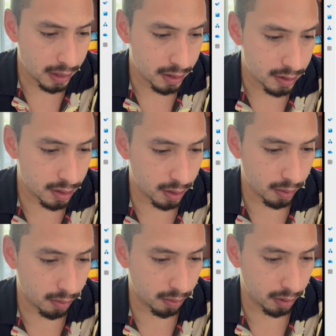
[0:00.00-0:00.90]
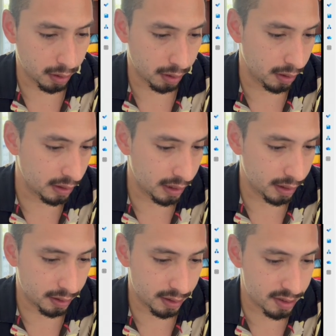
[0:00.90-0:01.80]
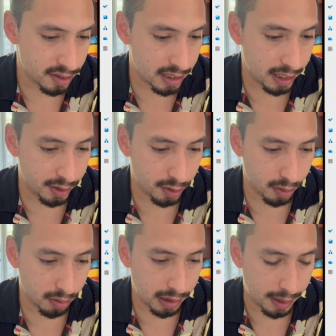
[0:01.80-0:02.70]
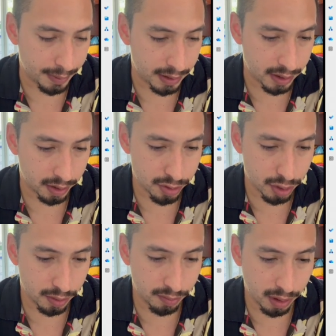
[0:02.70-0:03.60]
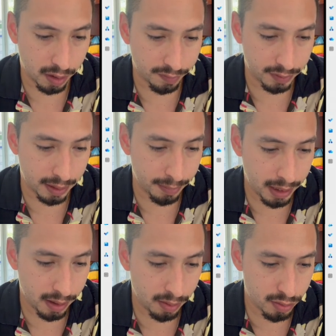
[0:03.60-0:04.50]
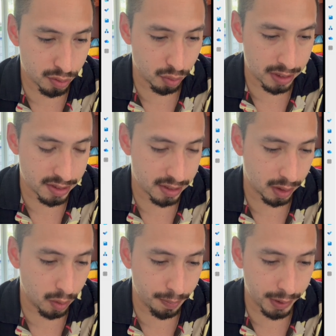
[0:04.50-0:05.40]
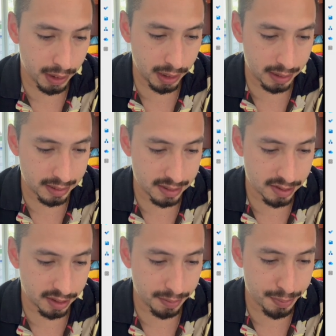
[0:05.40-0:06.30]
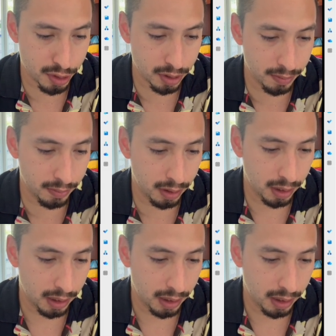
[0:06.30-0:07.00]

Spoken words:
So it's telling you a bit the resume of the amount, what's the company, and the description,